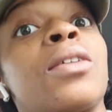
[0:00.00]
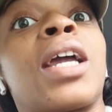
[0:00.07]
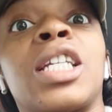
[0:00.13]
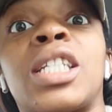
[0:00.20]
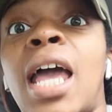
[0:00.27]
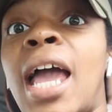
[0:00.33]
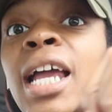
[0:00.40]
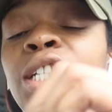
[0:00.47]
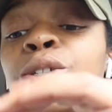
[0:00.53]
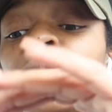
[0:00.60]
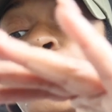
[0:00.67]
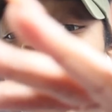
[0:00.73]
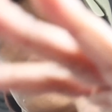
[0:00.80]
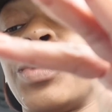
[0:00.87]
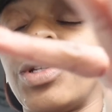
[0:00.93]
location I actually
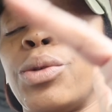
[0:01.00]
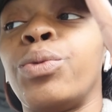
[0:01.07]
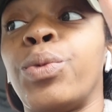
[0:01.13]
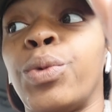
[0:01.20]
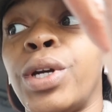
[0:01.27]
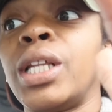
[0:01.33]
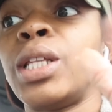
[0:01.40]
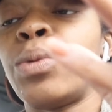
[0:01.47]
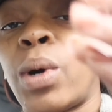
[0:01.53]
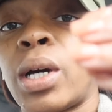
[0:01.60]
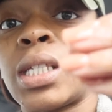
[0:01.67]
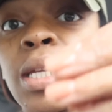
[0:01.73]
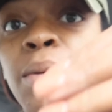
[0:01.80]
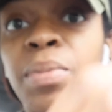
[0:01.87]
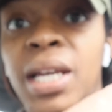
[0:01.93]
really
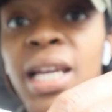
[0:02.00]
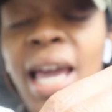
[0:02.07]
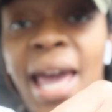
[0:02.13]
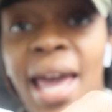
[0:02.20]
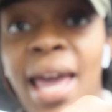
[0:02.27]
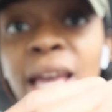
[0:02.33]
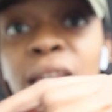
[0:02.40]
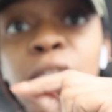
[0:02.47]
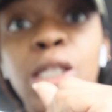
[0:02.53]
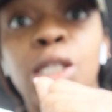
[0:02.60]
want to be at.